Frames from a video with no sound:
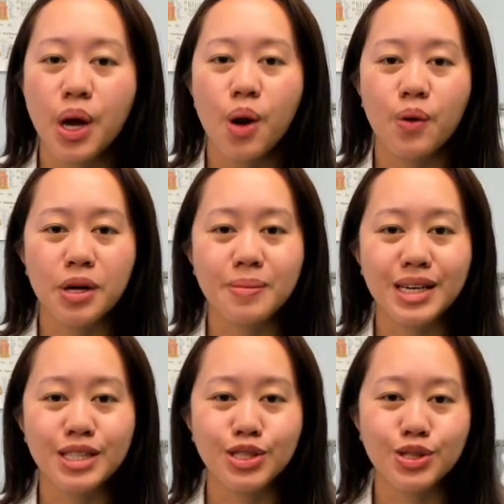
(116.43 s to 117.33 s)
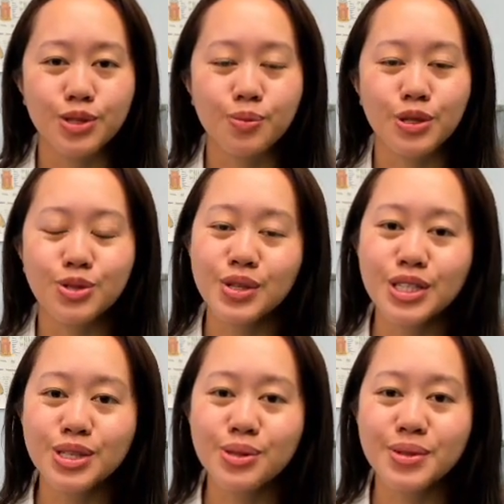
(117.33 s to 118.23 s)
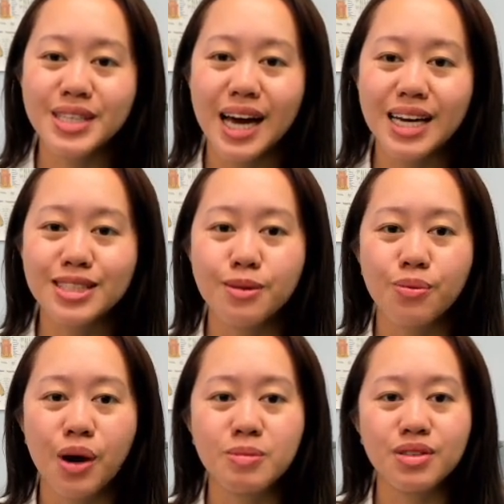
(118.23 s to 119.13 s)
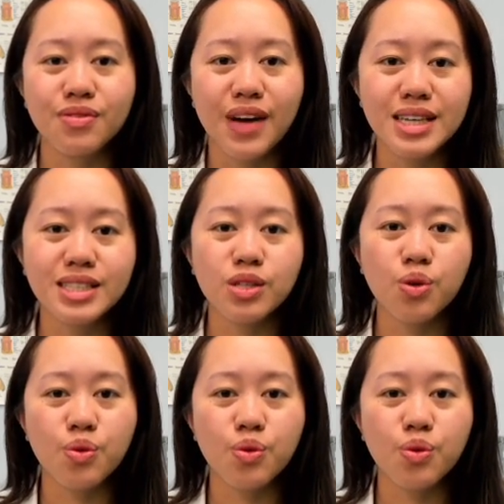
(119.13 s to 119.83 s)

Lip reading: Recommendation 2.22 was added to prompt fasting or